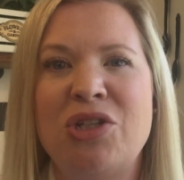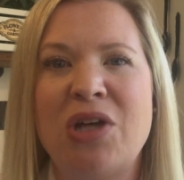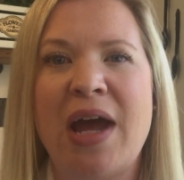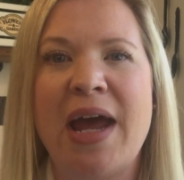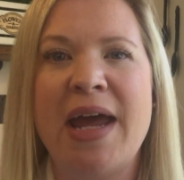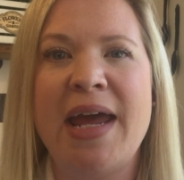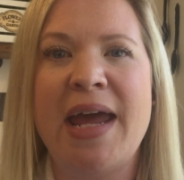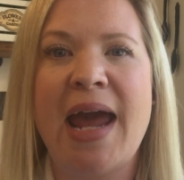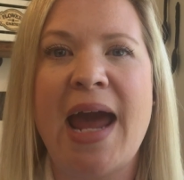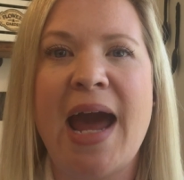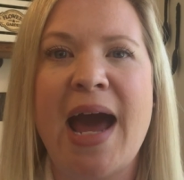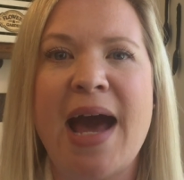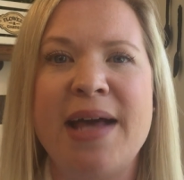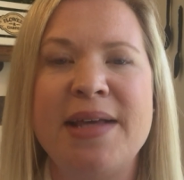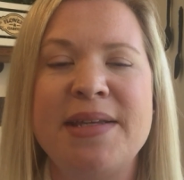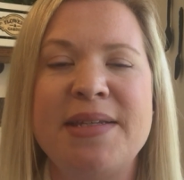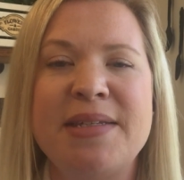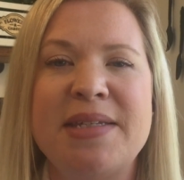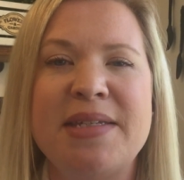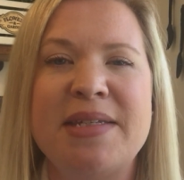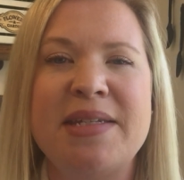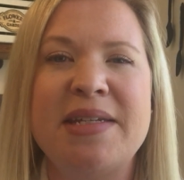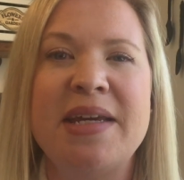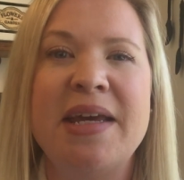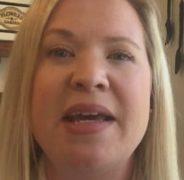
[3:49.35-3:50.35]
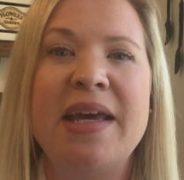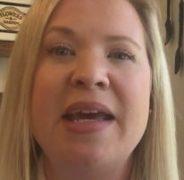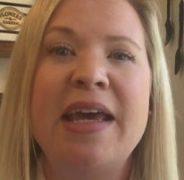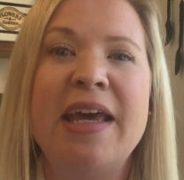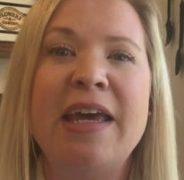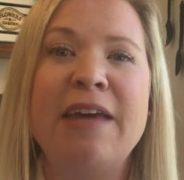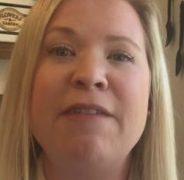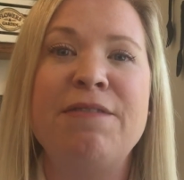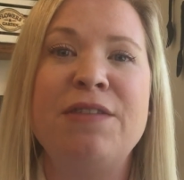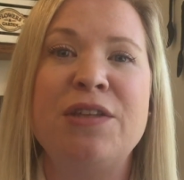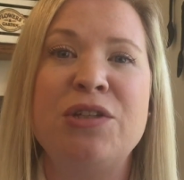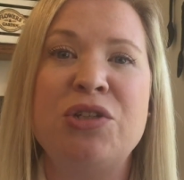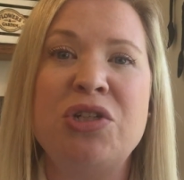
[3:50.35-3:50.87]
I asked
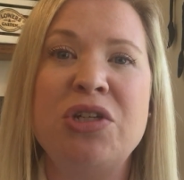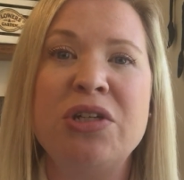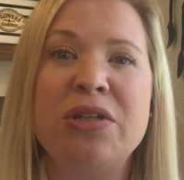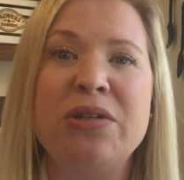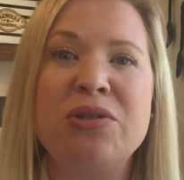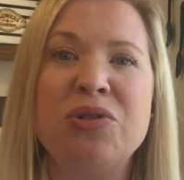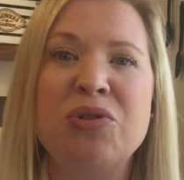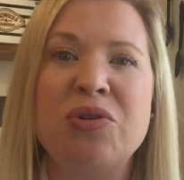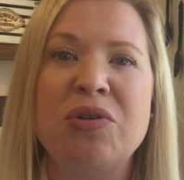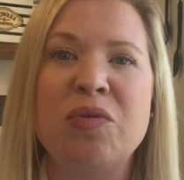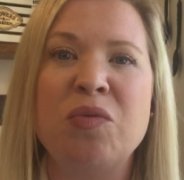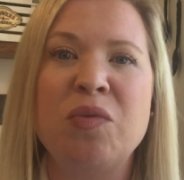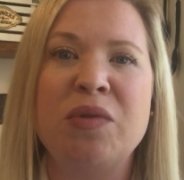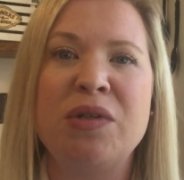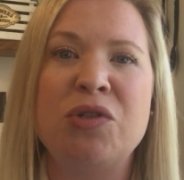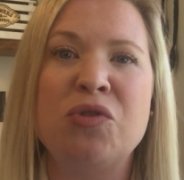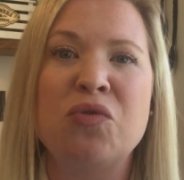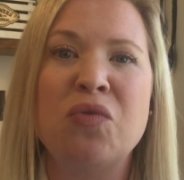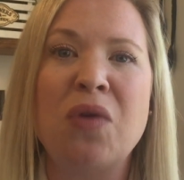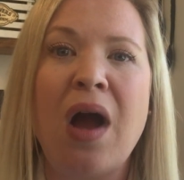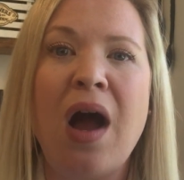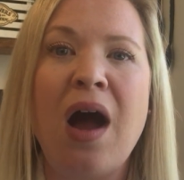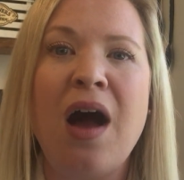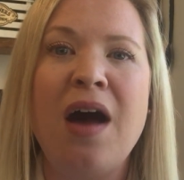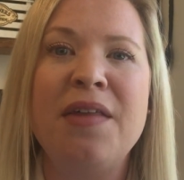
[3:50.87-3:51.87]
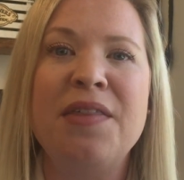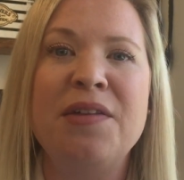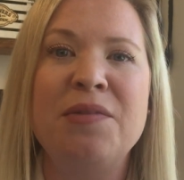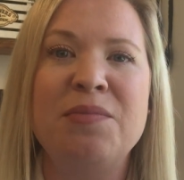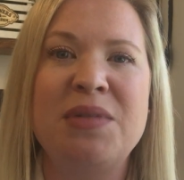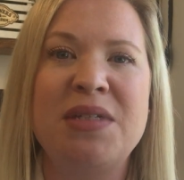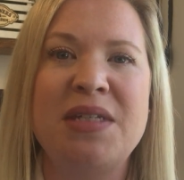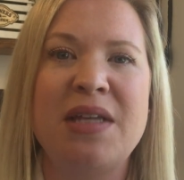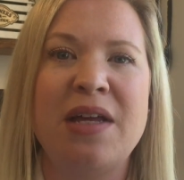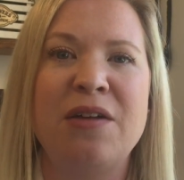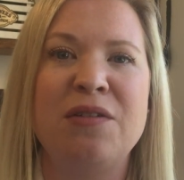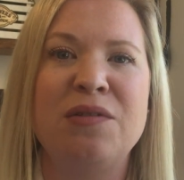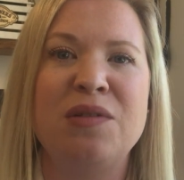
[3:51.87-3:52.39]
if the children would draw
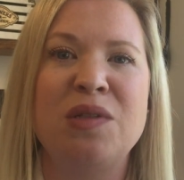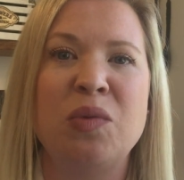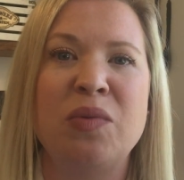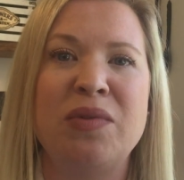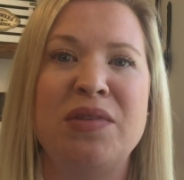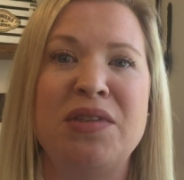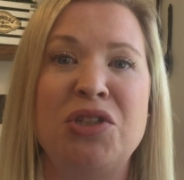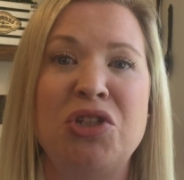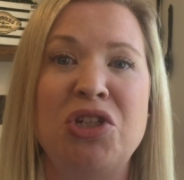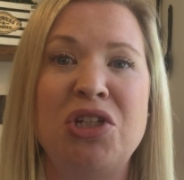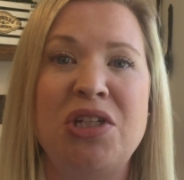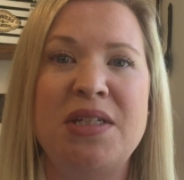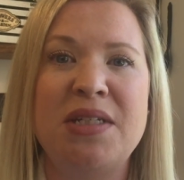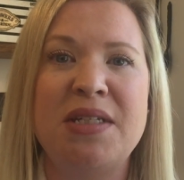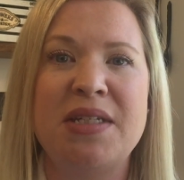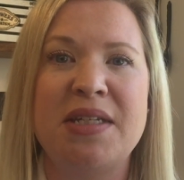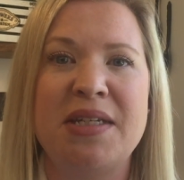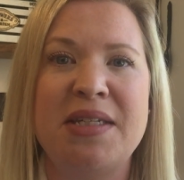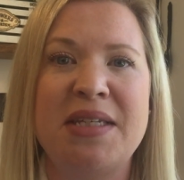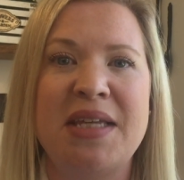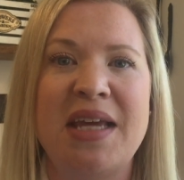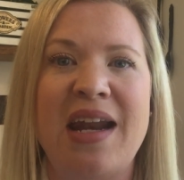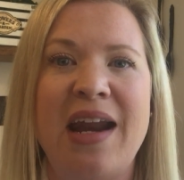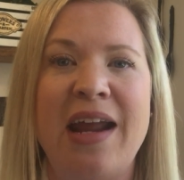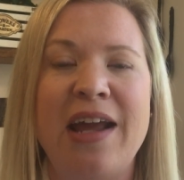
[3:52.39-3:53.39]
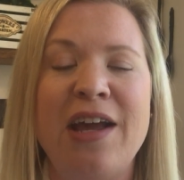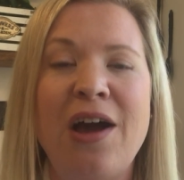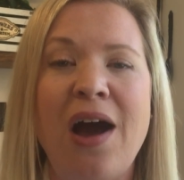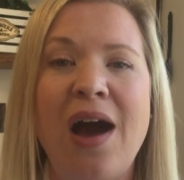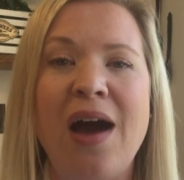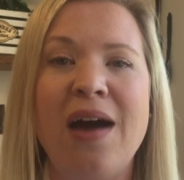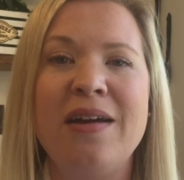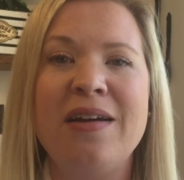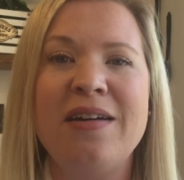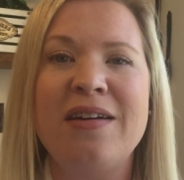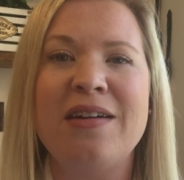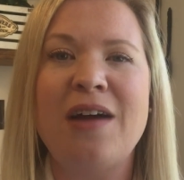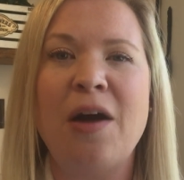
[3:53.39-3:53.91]
themselves with Jesus, and I
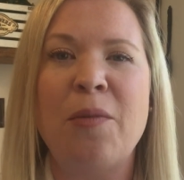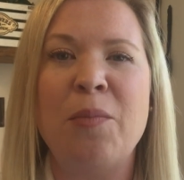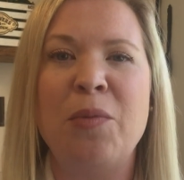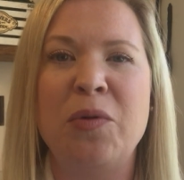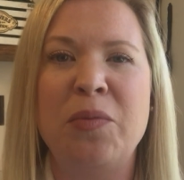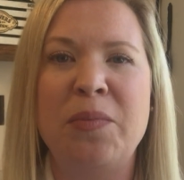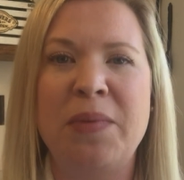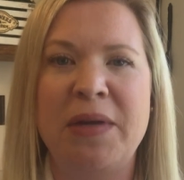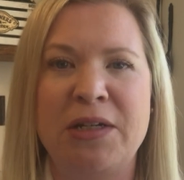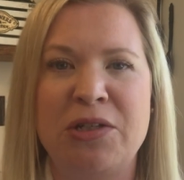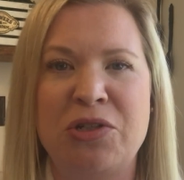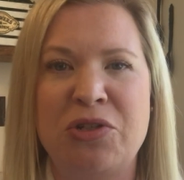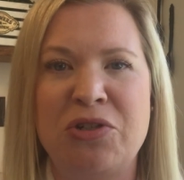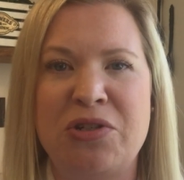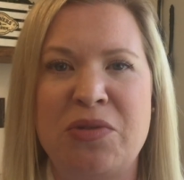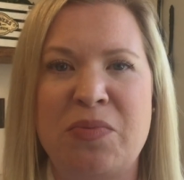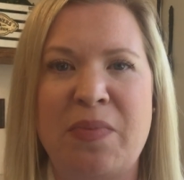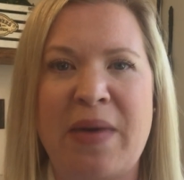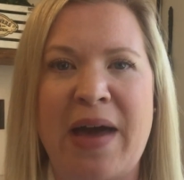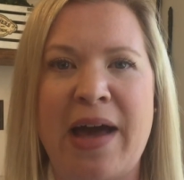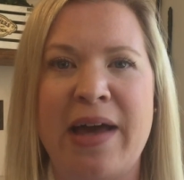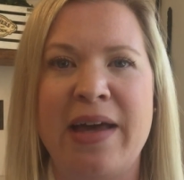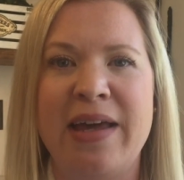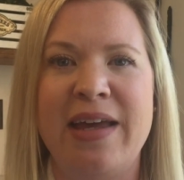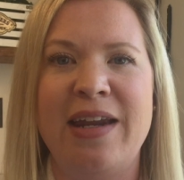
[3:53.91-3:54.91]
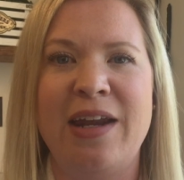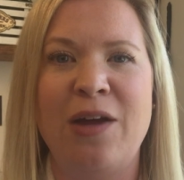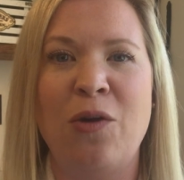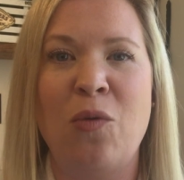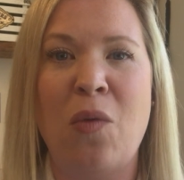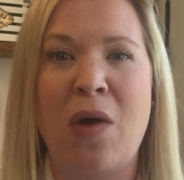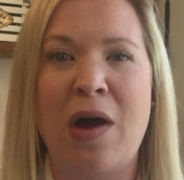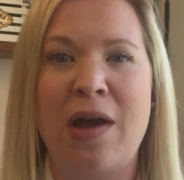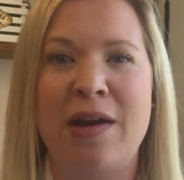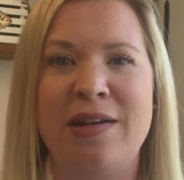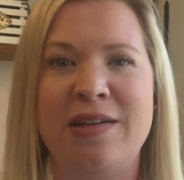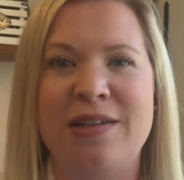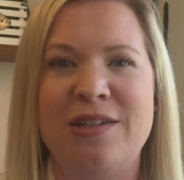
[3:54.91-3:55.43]
got a couple pictures back and I
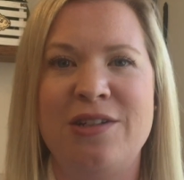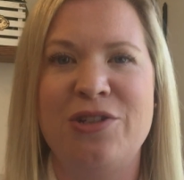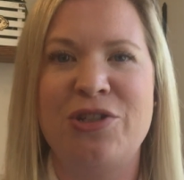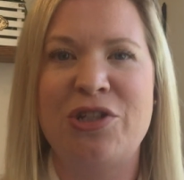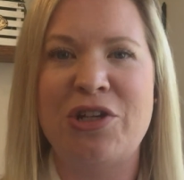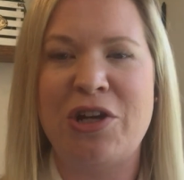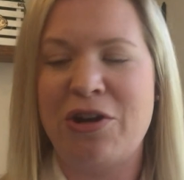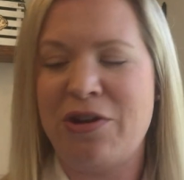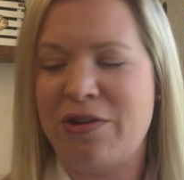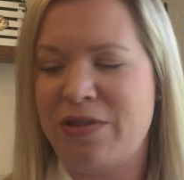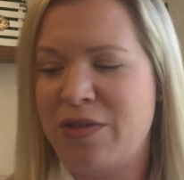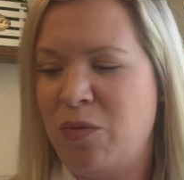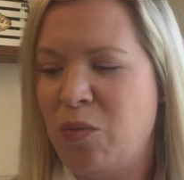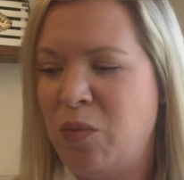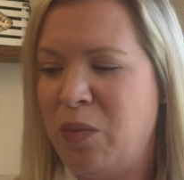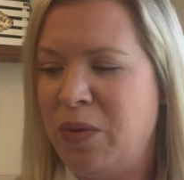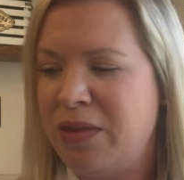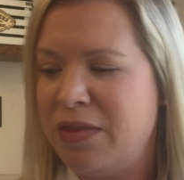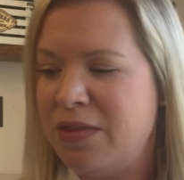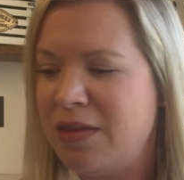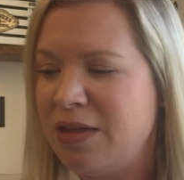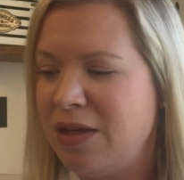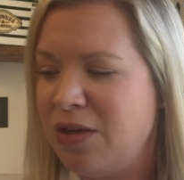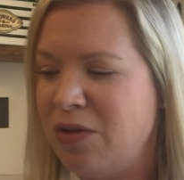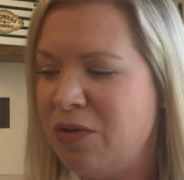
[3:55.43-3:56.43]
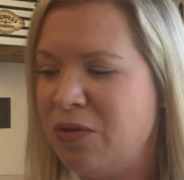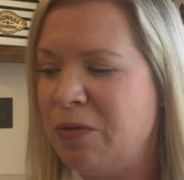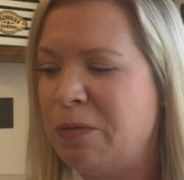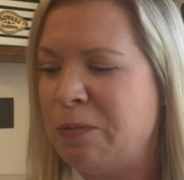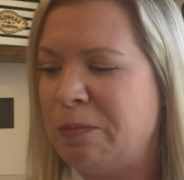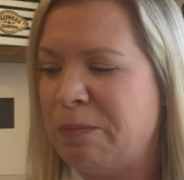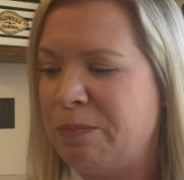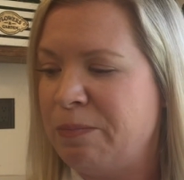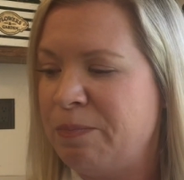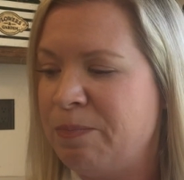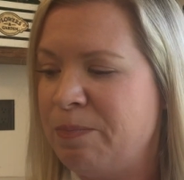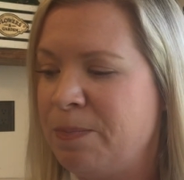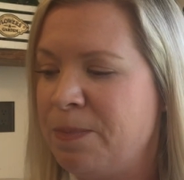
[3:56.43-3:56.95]
wanted to share them with you.
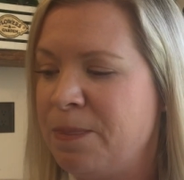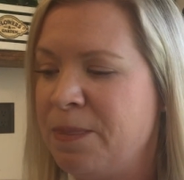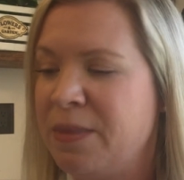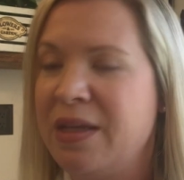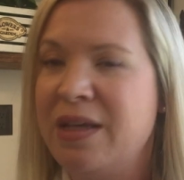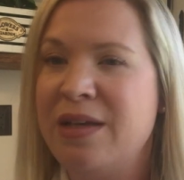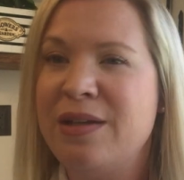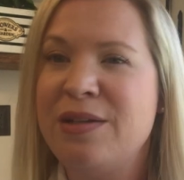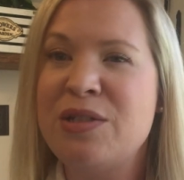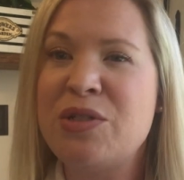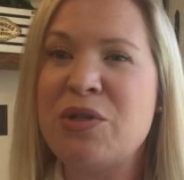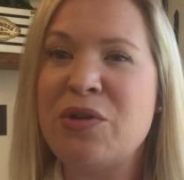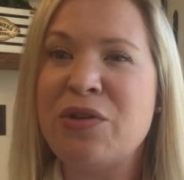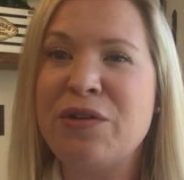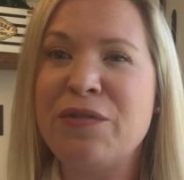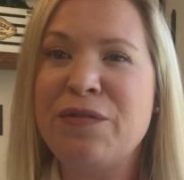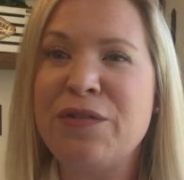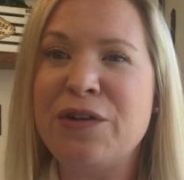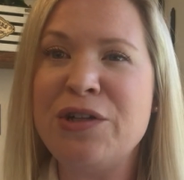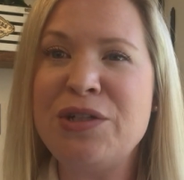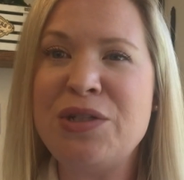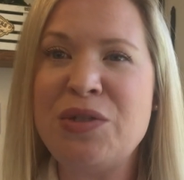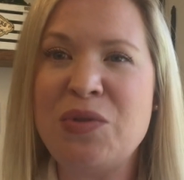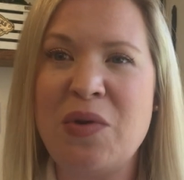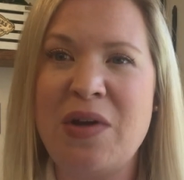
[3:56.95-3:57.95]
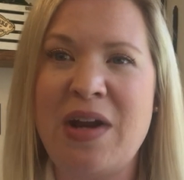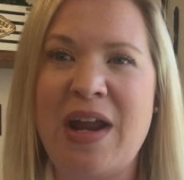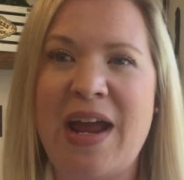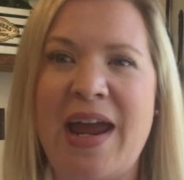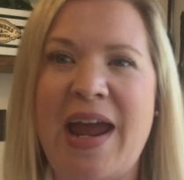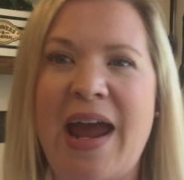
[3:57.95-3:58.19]
So the first one I